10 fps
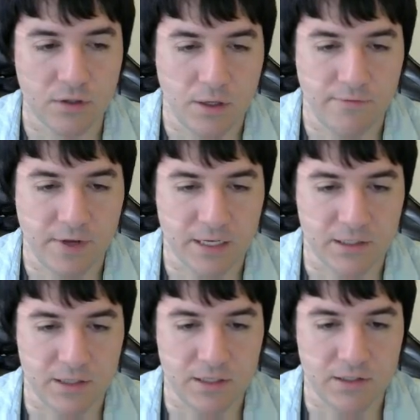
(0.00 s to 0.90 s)
In
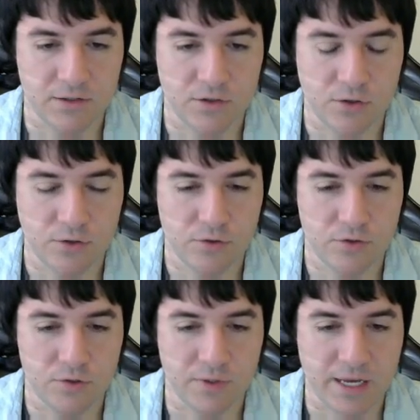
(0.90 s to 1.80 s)
fact, these
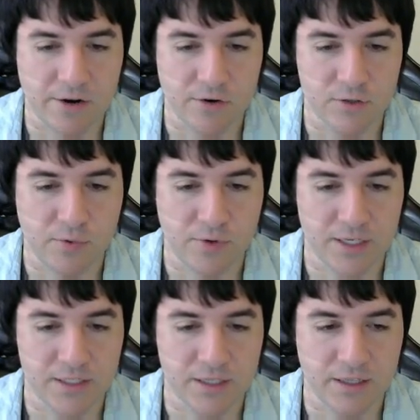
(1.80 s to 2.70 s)
clues with the arrows
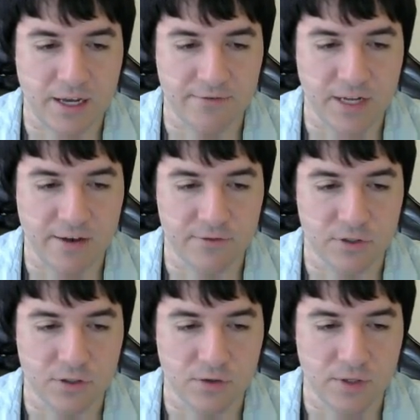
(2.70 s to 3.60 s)
pointed to the left have to
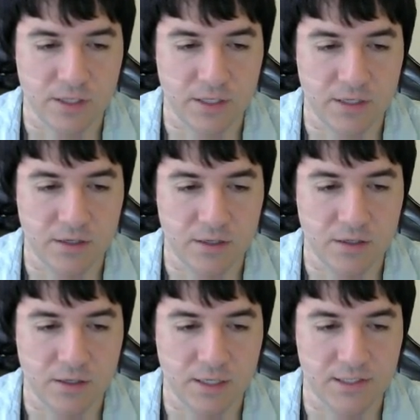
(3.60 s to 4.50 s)
go in
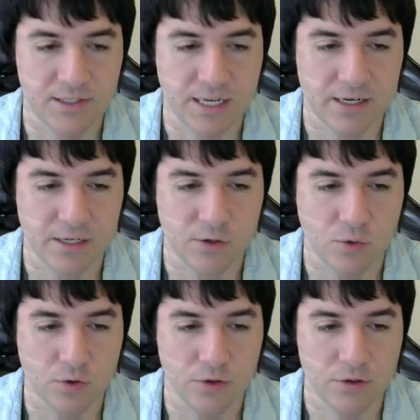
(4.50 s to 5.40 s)
ascending
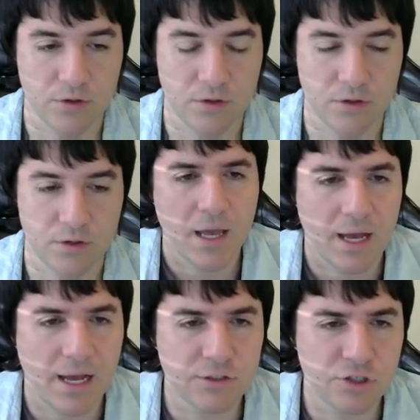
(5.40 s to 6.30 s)
order.
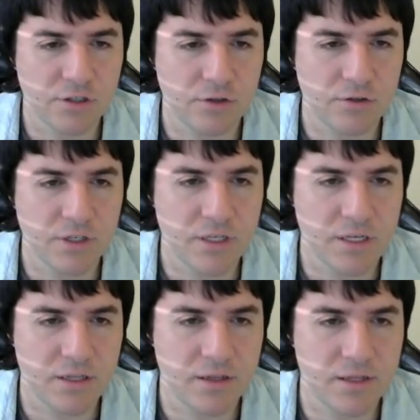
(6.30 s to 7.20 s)
Actually, looking
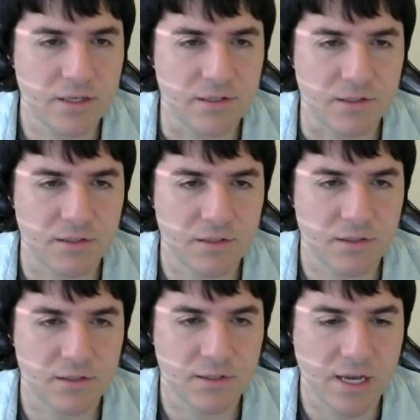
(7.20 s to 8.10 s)
in this
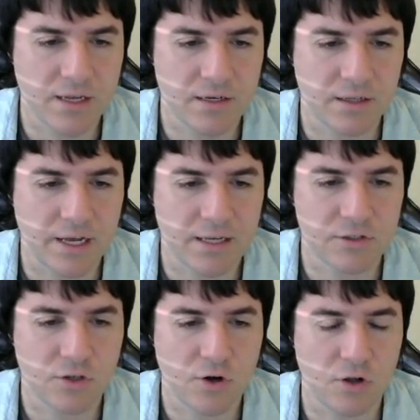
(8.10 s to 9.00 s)
second to
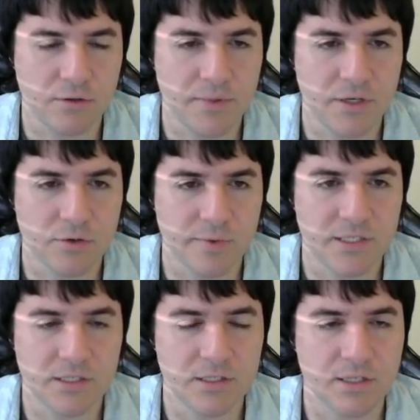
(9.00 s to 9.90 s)
last column here, we
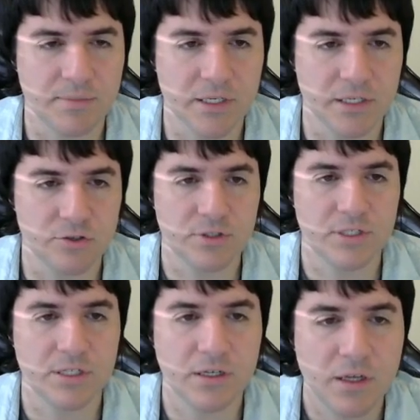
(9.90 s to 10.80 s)
see something
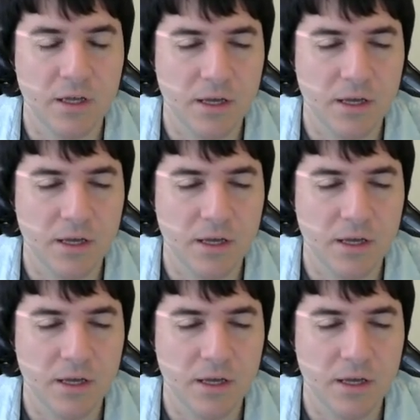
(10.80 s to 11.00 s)
interesting.